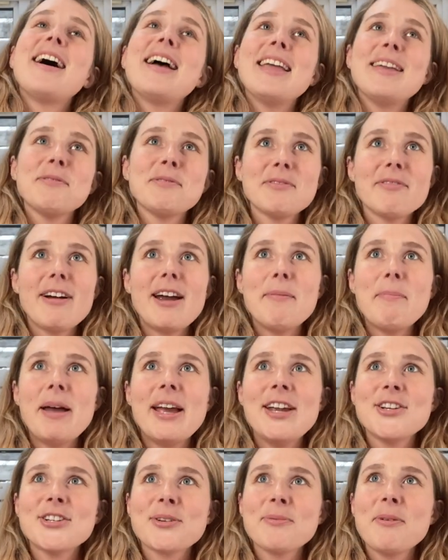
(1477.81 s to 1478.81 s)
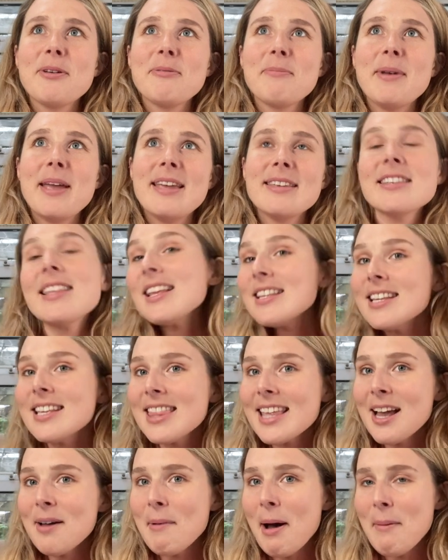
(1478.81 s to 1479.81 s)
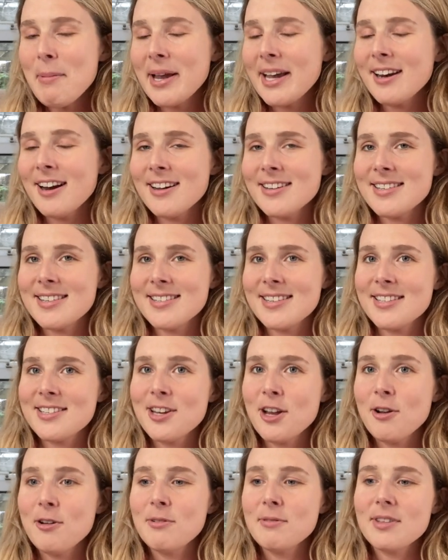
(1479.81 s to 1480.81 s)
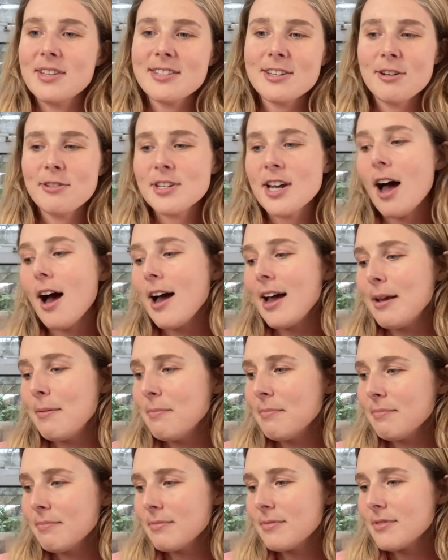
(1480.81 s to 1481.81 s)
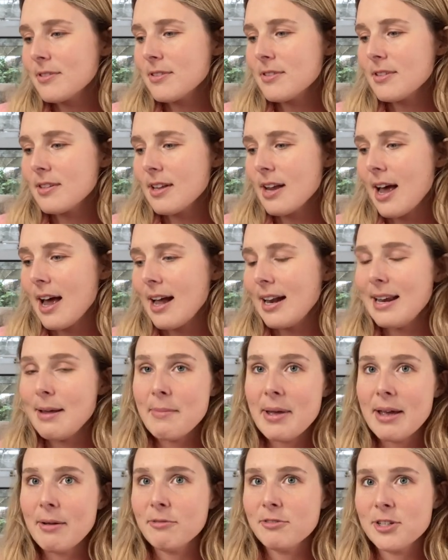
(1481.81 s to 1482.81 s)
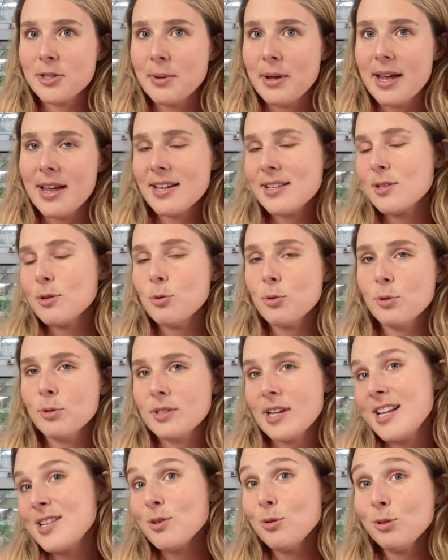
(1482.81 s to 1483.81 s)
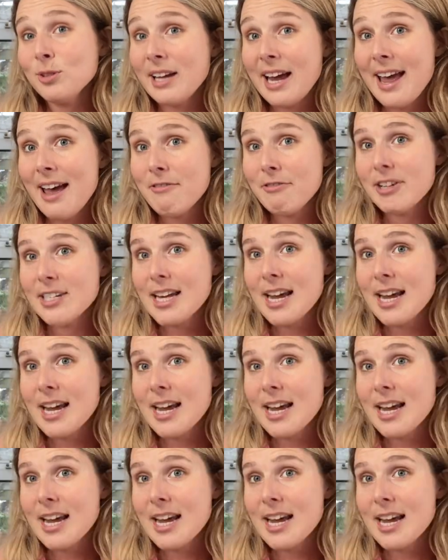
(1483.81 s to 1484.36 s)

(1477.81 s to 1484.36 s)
He was very patient with me. So that's the thing about being an artist, there's no time limit to it. It's all day, every